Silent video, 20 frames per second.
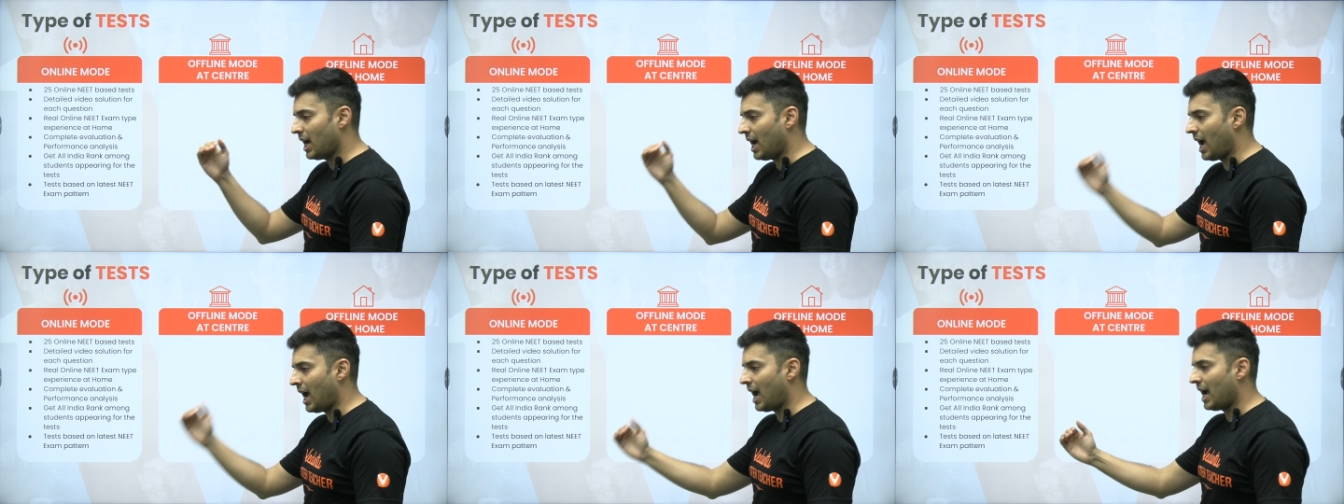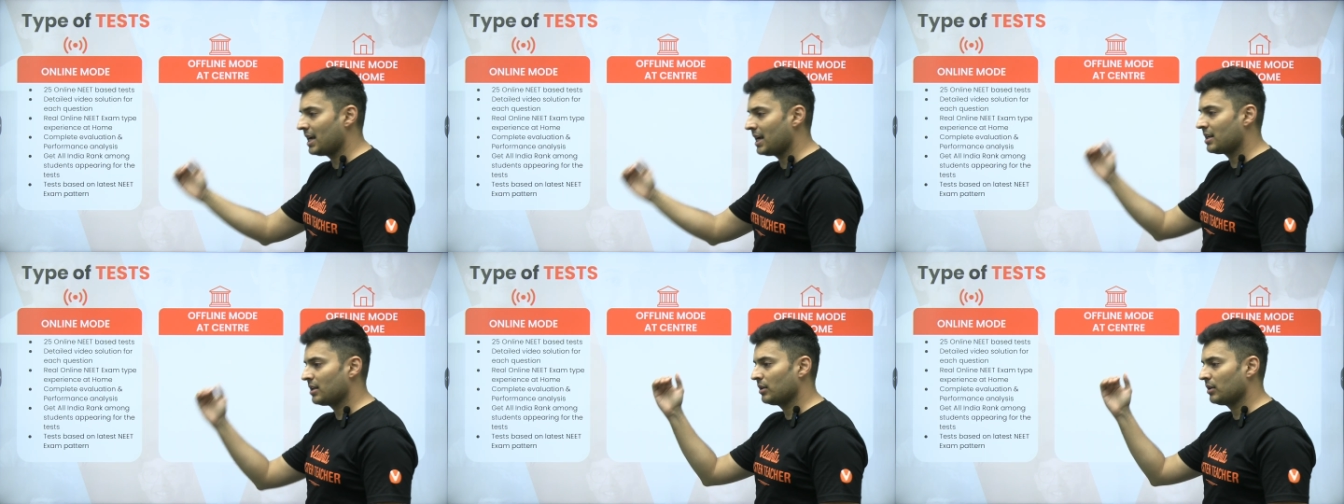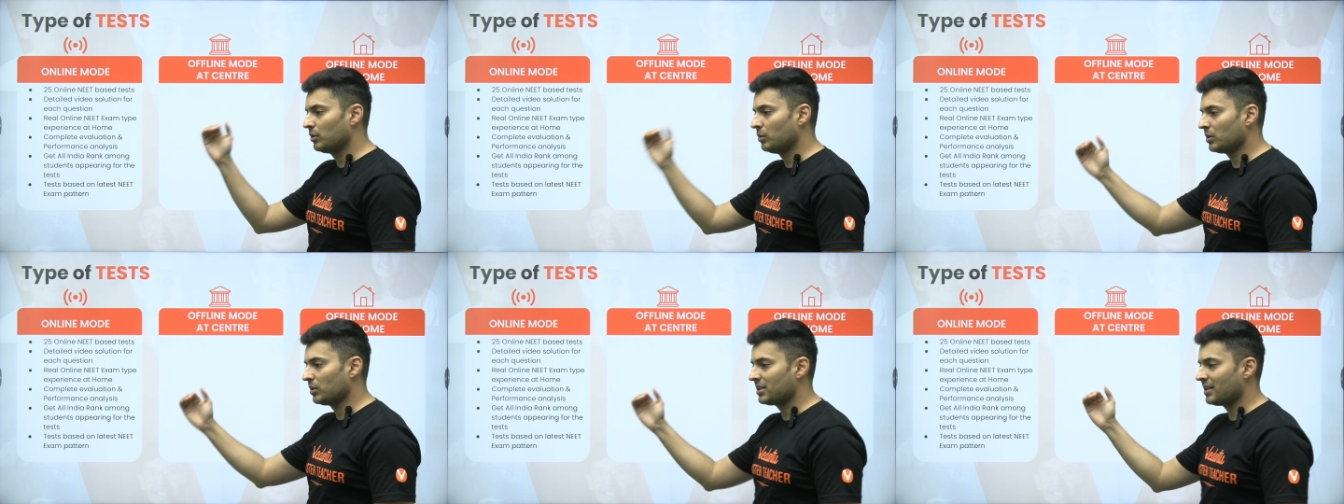at
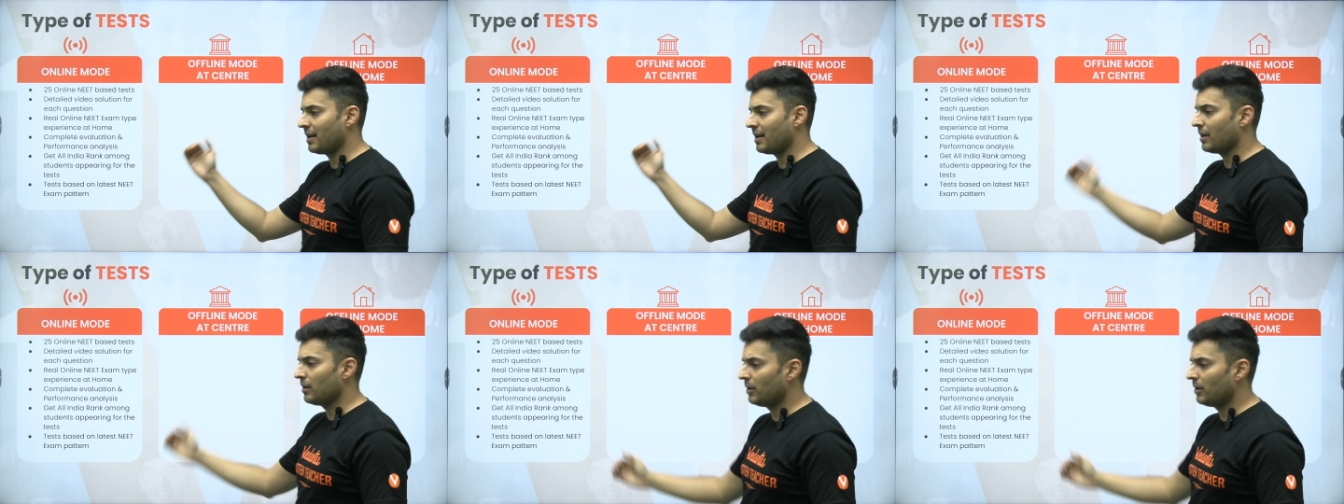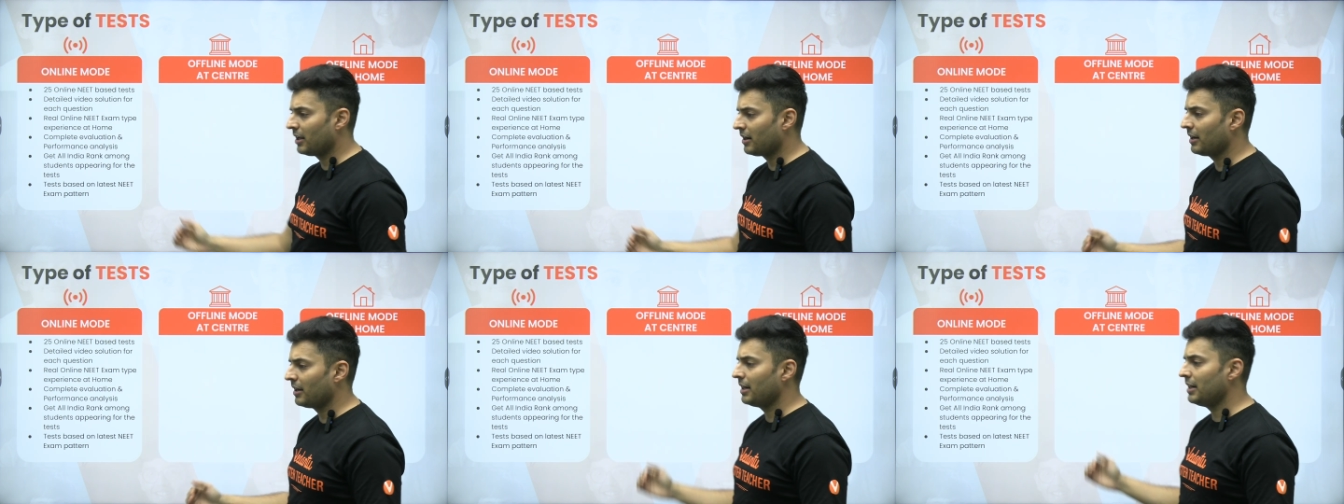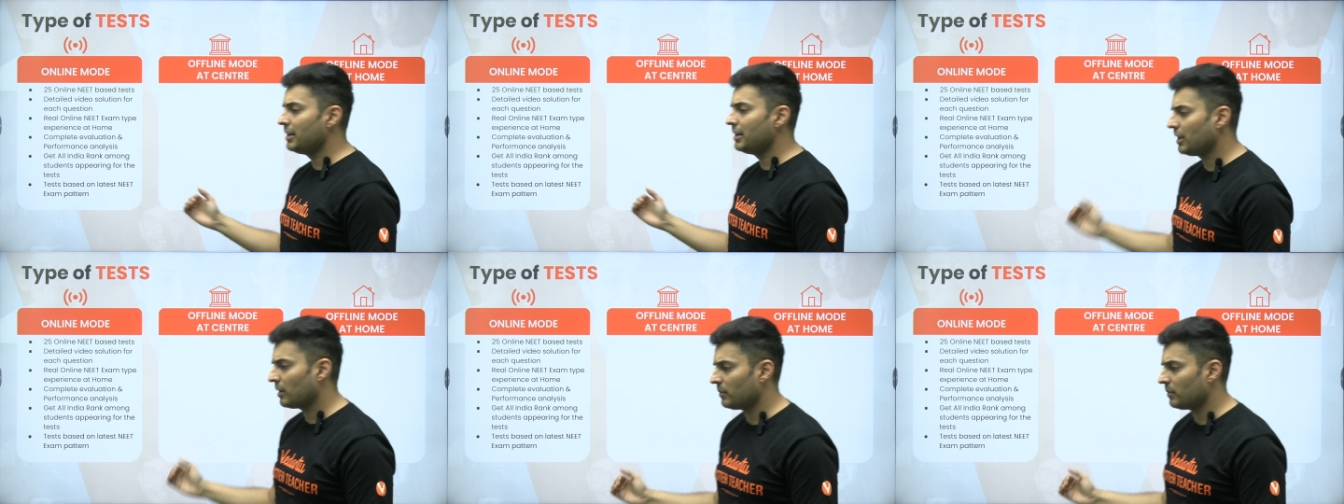those regular
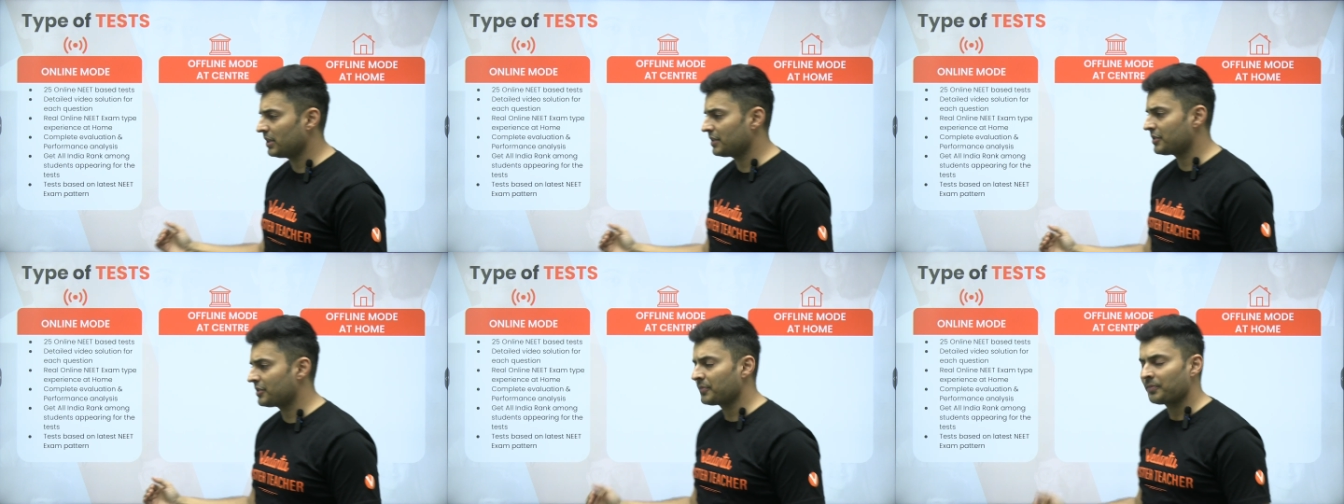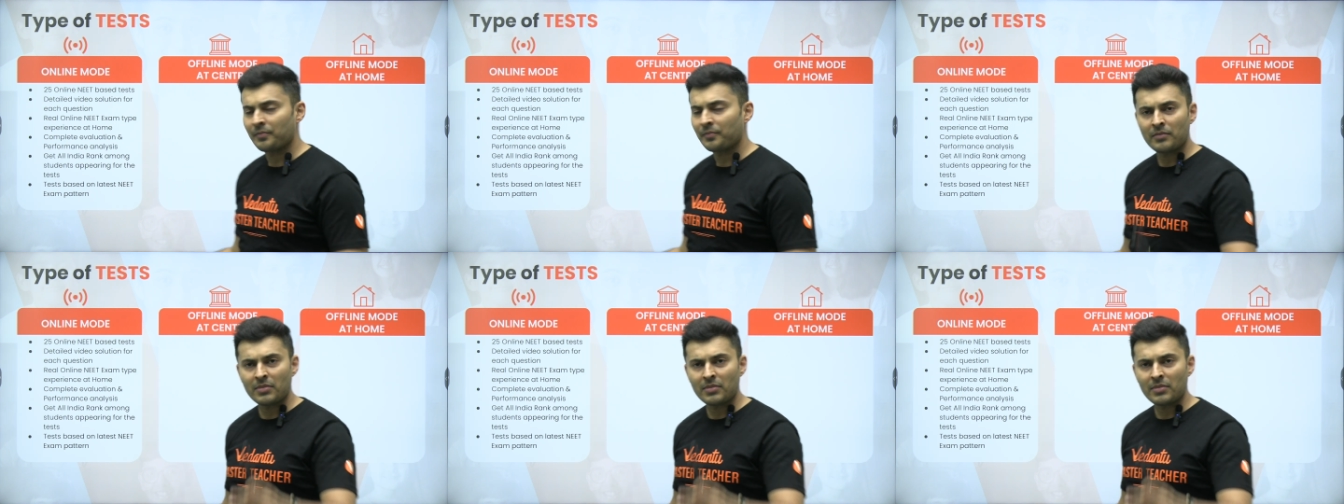intervals